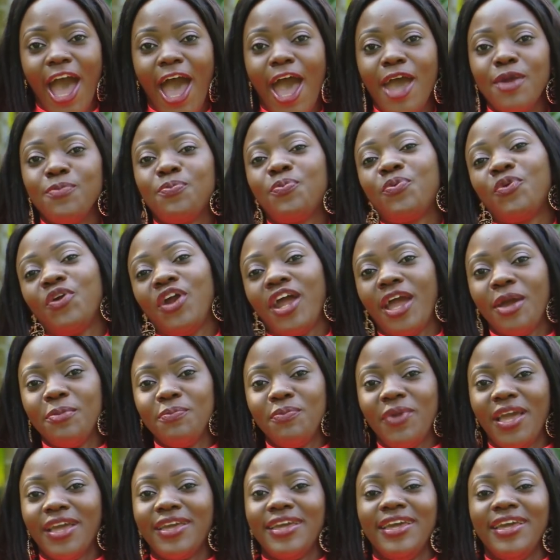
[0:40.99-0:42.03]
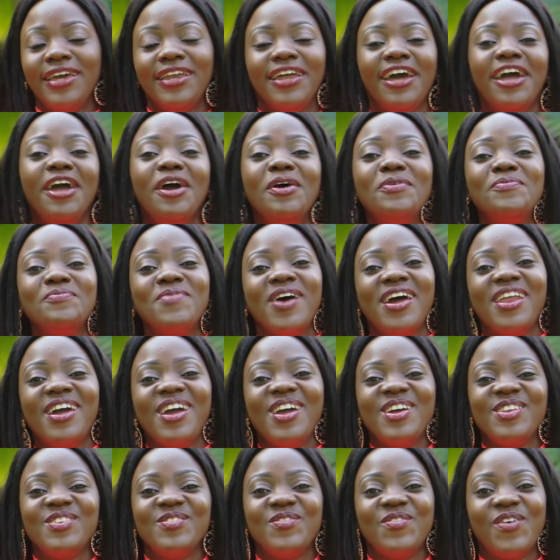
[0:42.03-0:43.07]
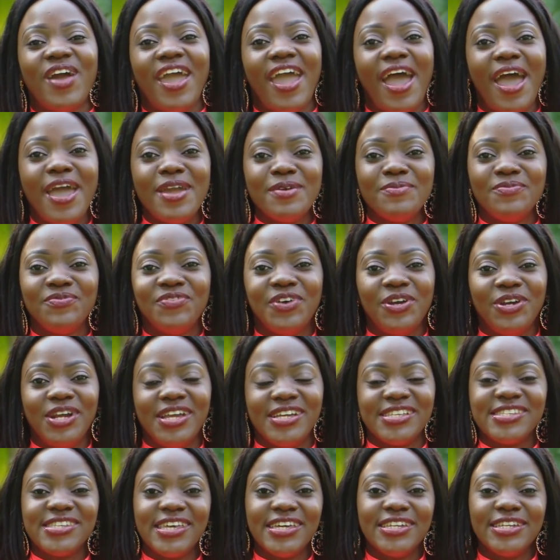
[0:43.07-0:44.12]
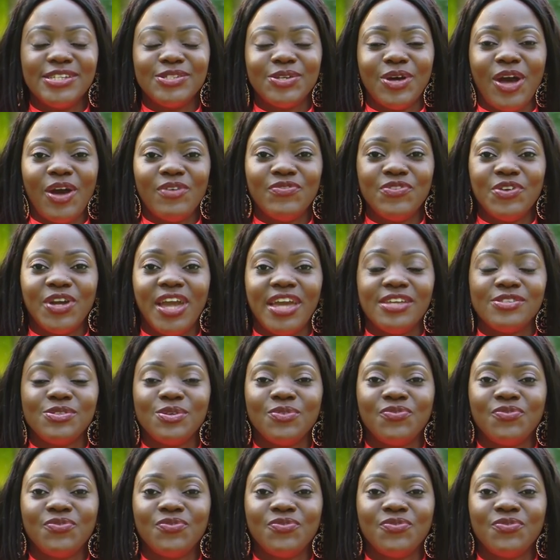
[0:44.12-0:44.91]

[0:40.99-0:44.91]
I pray I make it. But anyway, I am very excited to have you guys.